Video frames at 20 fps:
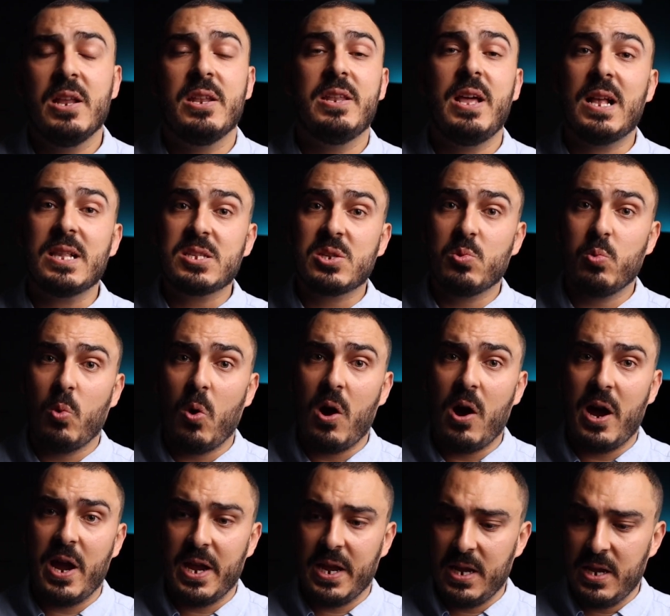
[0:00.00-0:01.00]
That's
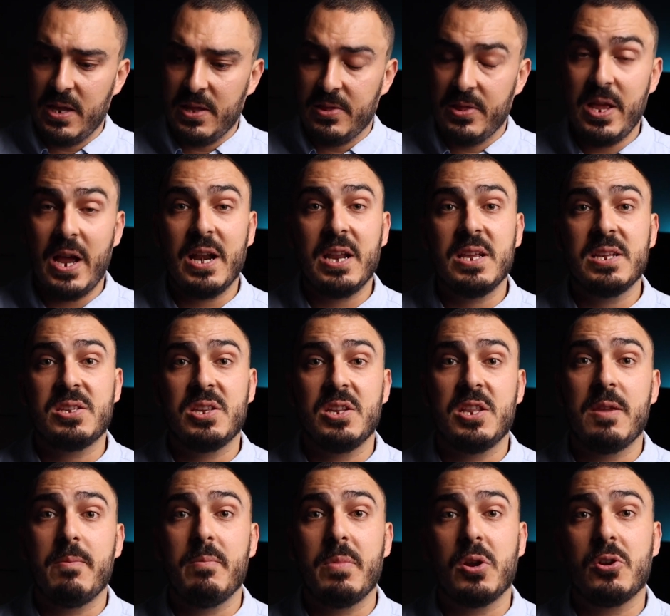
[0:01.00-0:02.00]
why there is
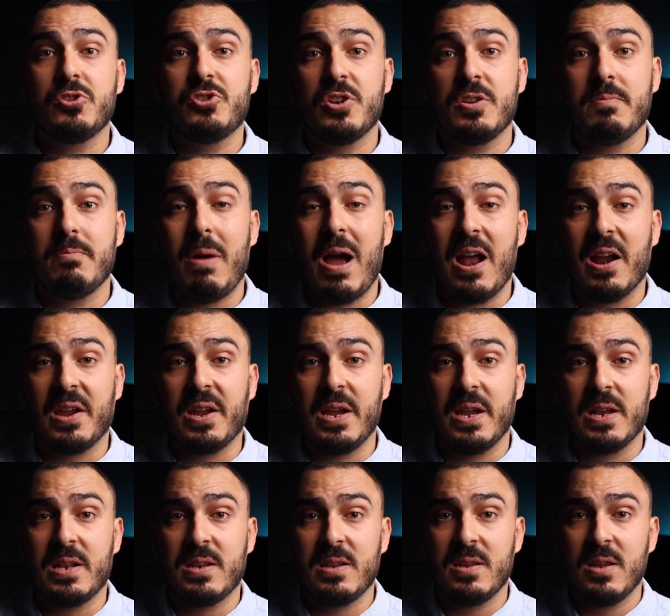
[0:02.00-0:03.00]
an emerging
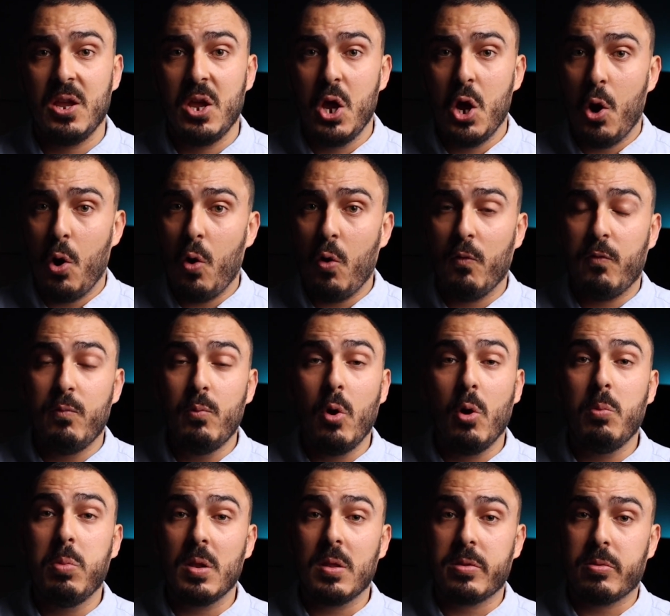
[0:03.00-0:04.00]
market of
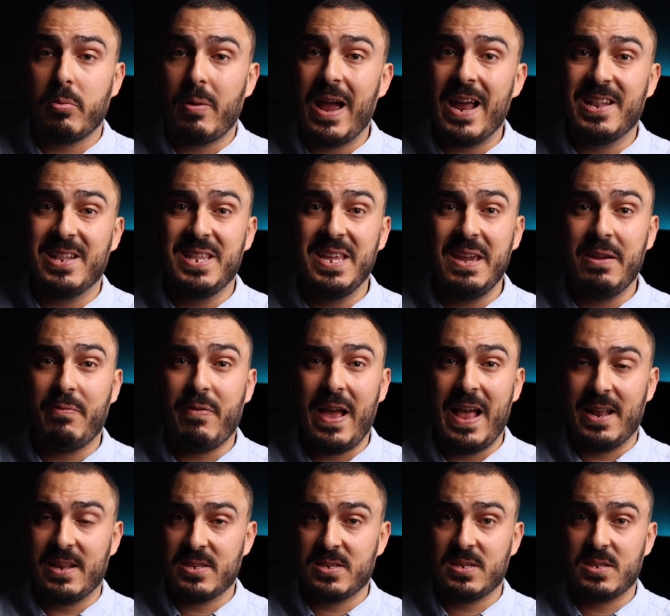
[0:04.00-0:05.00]
mobile threat
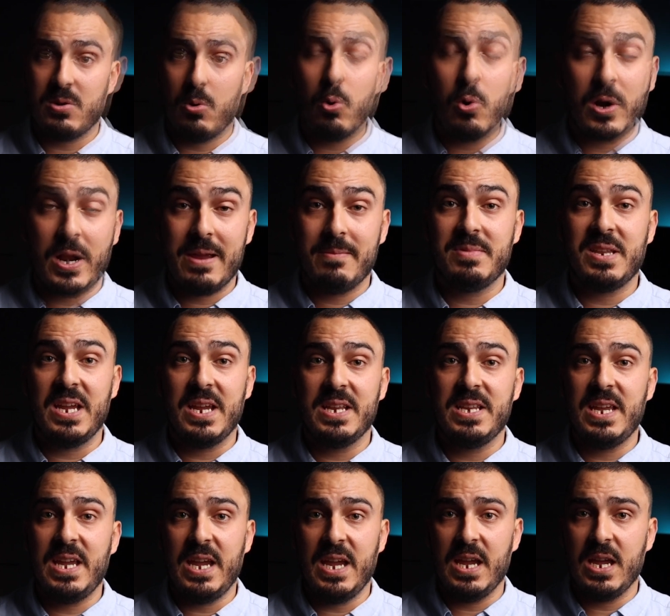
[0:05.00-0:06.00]
defense, or
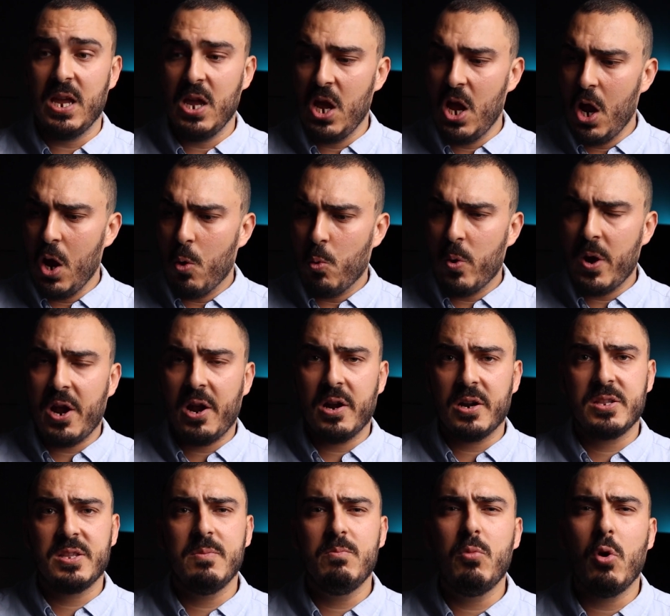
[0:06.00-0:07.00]
MTD,
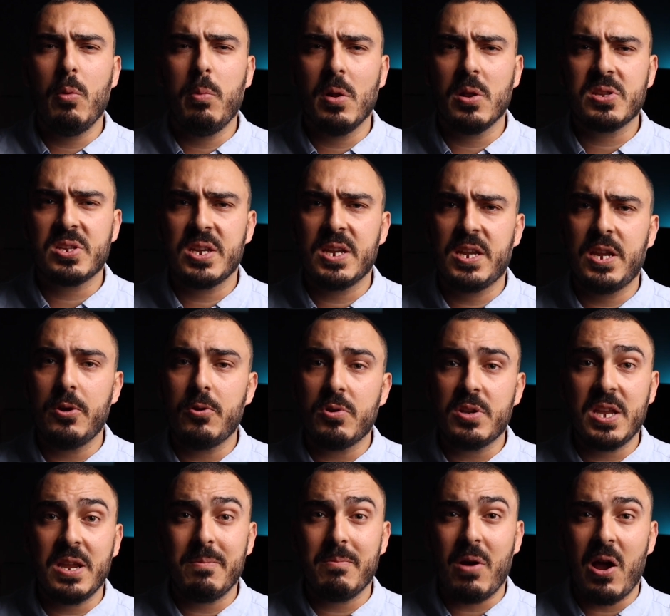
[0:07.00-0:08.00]
where the mobile
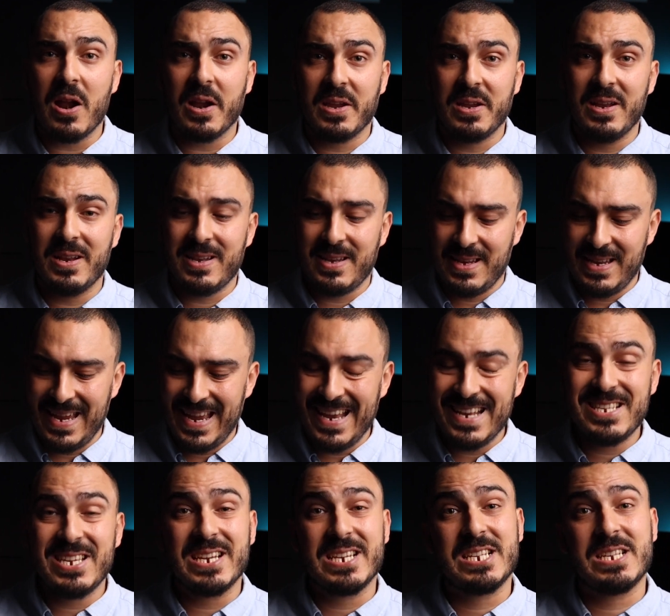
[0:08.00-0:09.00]
security market
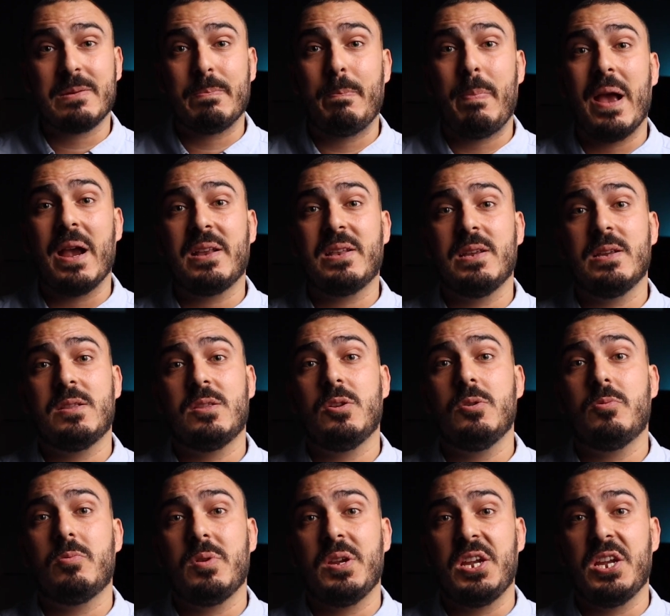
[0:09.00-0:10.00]
is expected
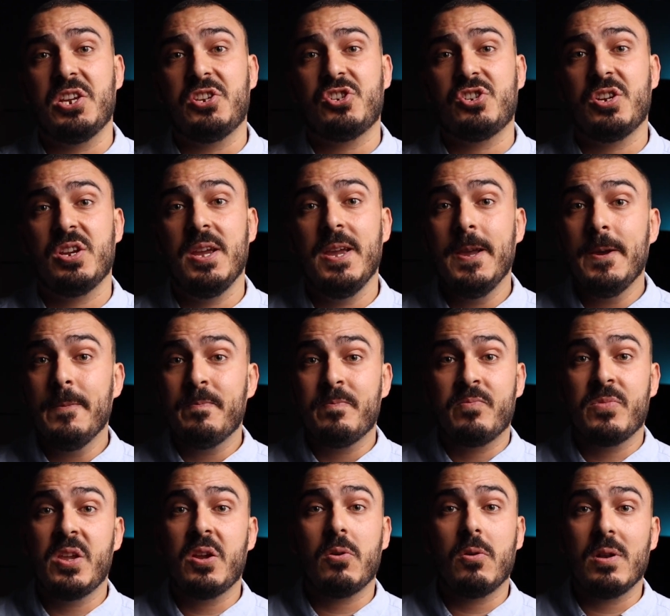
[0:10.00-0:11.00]
to reach
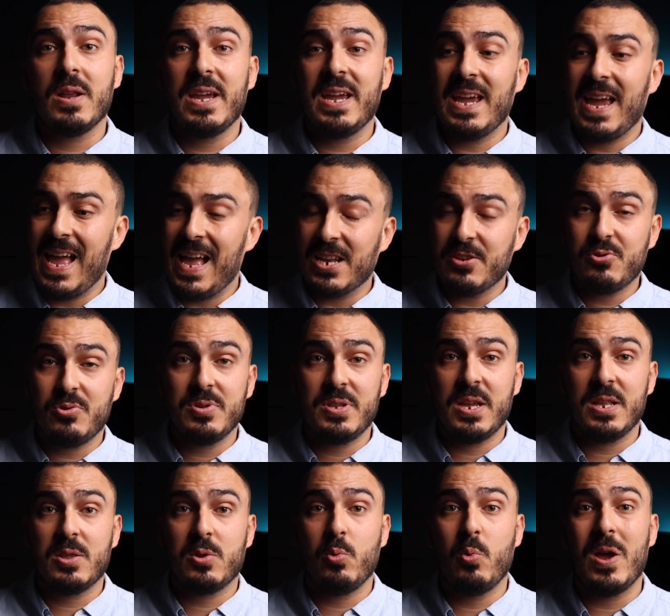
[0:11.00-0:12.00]
nearly
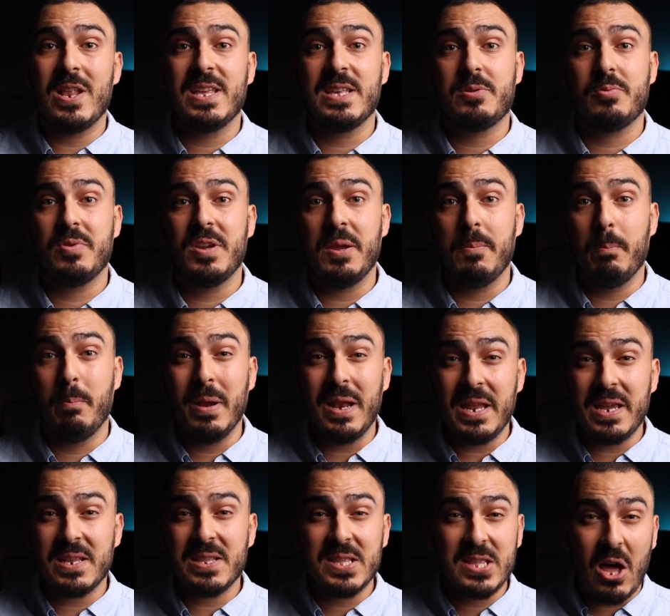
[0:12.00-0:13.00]
$123
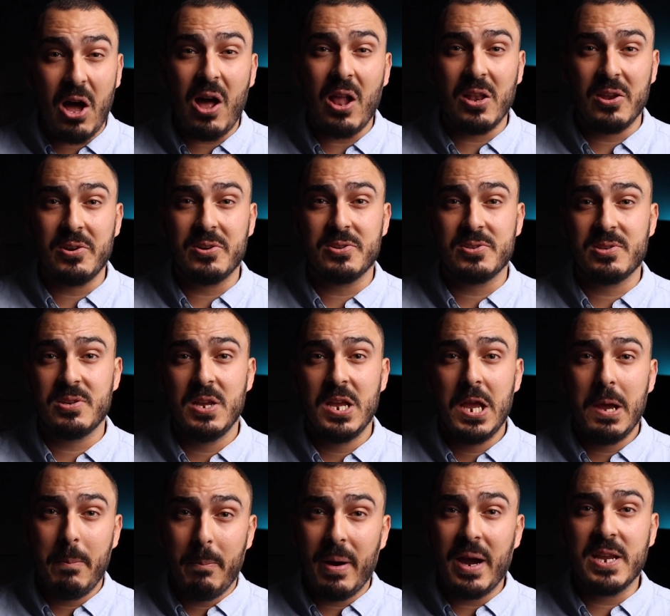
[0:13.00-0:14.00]
billion
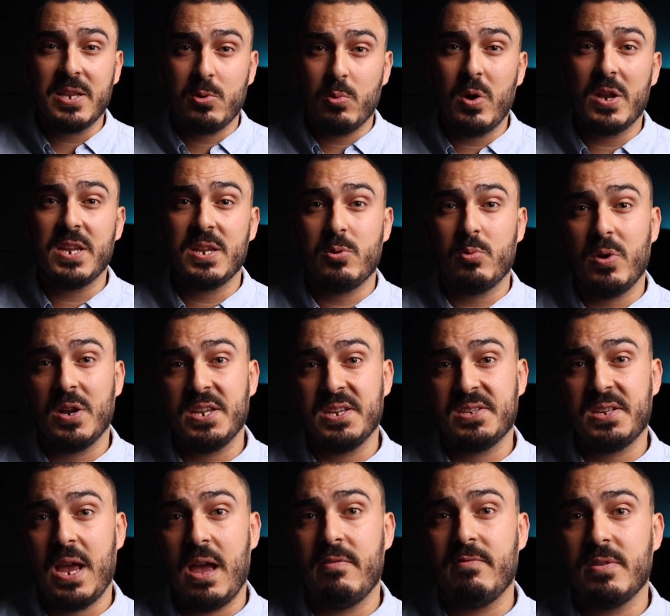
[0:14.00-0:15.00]
by
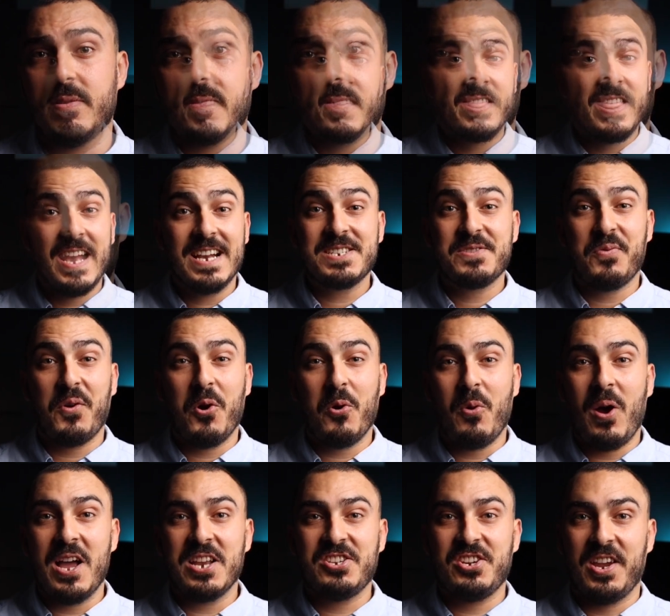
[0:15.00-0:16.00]
2027. Thanks for
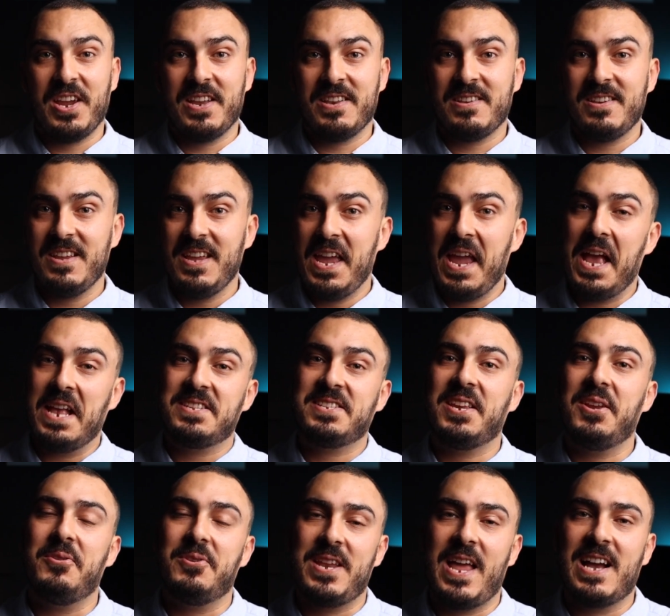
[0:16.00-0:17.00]
watching and
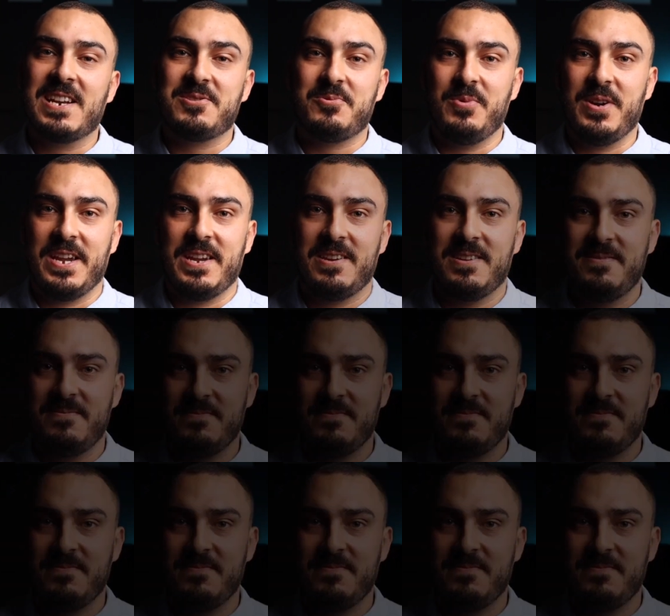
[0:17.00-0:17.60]
see you next week.